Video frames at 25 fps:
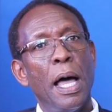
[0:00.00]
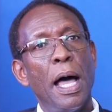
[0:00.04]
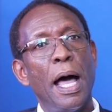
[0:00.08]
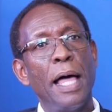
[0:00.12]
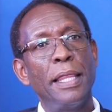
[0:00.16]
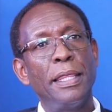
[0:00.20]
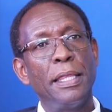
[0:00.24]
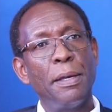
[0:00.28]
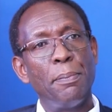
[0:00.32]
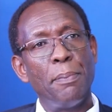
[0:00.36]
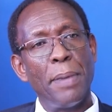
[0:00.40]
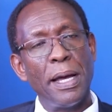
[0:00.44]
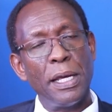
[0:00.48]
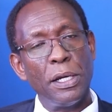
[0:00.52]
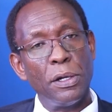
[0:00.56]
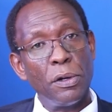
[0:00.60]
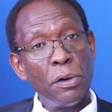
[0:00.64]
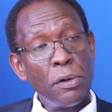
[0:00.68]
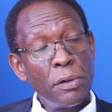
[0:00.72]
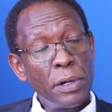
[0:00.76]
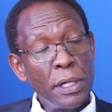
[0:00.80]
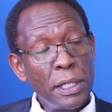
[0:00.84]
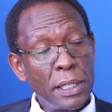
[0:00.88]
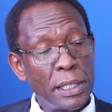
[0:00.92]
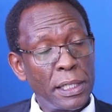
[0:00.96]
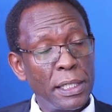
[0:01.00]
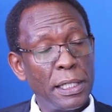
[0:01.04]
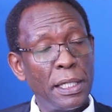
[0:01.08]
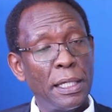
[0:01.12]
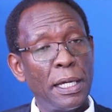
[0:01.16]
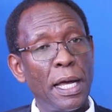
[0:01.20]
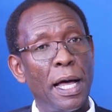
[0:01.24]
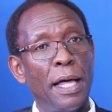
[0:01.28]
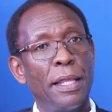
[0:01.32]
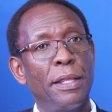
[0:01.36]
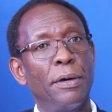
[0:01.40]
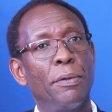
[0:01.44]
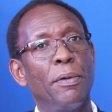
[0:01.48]
And the
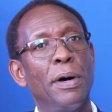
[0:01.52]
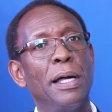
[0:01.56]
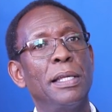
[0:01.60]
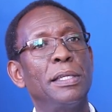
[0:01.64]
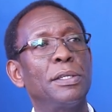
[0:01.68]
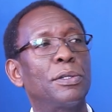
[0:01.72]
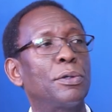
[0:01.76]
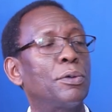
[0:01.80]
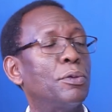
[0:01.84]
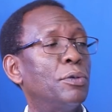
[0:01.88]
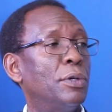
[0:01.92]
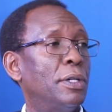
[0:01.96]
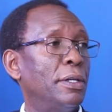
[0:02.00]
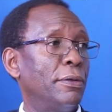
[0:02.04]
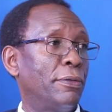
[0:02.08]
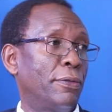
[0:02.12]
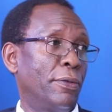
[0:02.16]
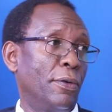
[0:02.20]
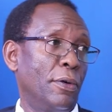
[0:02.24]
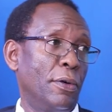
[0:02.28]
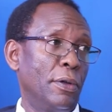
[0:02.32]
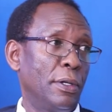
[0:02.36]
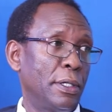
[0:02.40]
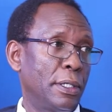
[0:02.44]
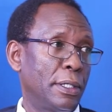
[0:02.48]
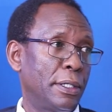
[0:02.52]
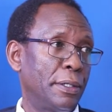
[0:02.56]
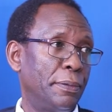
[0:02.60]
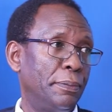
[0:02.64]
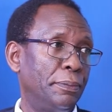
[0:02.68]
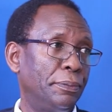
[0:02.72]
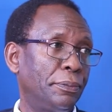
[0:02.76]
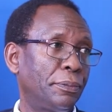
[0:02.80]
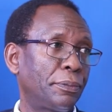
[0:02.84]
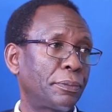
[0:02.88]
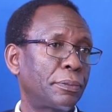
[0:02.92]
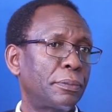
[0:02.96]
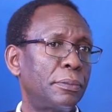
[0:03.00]
minority are the ones who default.
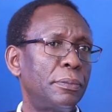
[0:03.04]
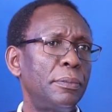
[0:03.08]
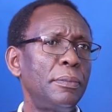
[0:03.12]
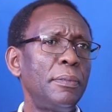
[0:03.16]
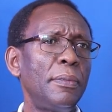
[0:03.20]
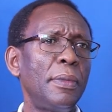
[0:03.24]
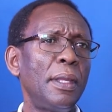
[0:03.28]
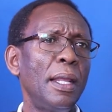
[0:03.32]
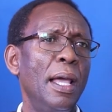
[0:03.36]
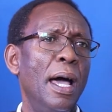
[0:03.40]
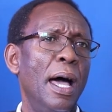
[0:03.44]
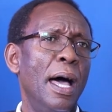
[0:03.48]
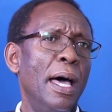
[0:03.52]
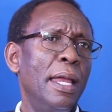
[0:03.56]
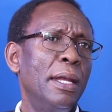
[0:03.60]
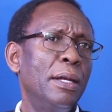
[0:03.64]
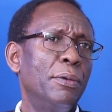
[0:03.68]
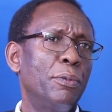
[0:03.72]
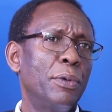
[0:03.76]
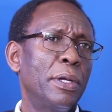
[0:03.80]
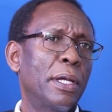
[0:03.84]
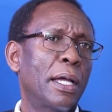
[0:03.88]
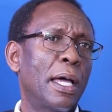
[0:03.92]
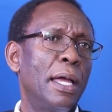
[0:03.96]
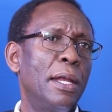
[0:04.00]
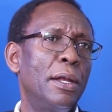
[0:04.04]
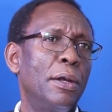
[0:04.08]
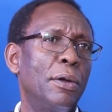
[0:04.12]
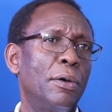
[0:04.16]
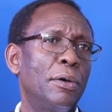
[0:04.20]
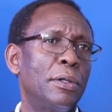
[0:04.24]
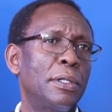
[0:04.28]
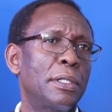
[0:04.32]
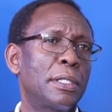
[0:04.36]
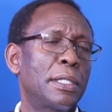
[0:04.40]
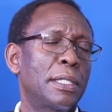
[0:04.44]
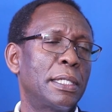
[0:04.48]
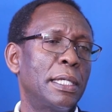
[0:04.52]
And we
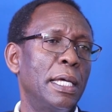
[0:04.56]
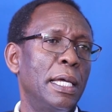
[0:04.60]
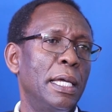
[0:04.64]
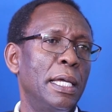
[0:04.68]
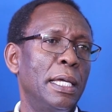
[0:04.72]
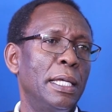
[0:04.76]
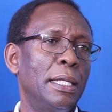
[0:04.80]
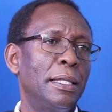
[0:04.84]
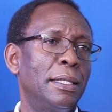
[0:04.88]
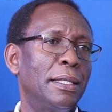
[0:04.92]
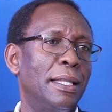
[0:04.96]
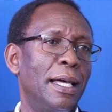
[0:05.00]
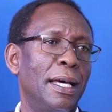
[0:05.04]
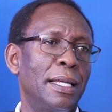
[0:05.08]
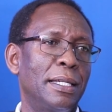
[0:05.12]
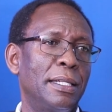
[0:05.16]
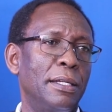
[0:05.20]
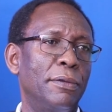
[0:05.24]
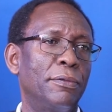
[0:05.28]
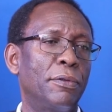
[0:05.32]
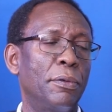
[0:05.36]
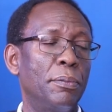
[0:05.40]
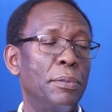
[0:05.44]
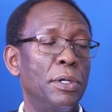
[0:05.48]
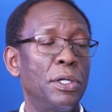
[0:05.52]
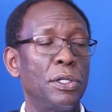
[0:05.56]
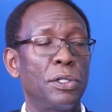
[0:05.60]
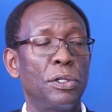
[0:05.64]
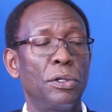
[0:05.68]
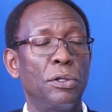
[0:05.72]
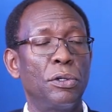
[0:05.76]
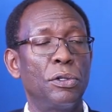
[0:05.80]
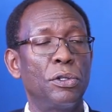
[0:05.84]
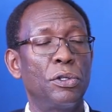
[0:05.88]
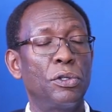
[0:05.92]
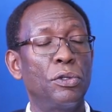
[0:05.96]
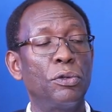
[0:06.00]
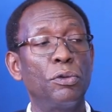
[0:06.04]
cannot say that
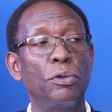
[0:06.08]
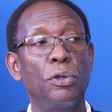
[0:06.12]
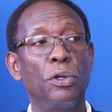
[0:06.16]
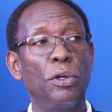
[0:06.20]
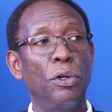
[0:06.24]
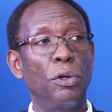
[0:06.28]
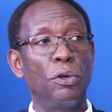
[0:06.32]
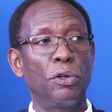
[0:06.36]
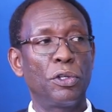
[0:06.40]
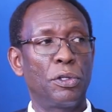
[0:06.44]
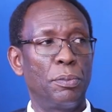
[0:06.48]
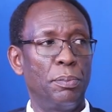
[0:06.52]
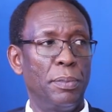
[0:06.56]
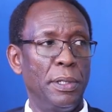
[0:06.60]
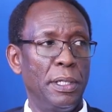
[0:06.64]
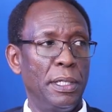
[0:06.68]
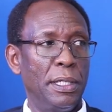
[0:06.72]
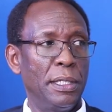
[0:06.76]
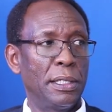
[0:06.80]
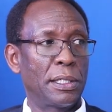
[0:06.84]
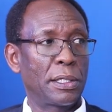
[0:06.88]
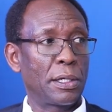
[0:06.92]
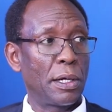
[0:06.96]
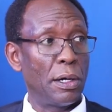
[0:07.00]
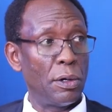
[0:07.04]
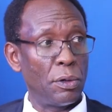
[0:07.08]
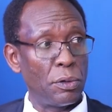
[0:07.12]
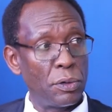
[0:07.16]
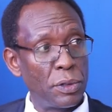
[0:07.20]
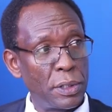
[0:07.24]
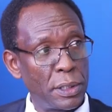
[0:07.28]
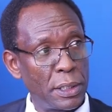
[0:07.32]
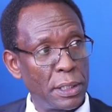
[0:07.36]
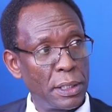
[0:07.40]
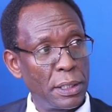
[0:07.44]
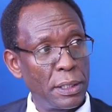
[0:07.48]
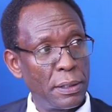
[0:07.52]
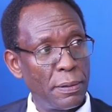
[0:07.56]
information should not be
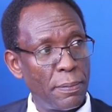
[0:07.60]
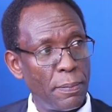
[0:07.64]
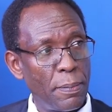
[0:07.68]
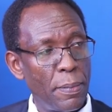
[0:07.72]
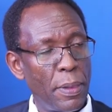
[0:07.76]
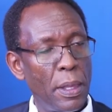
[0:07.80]
disclosed.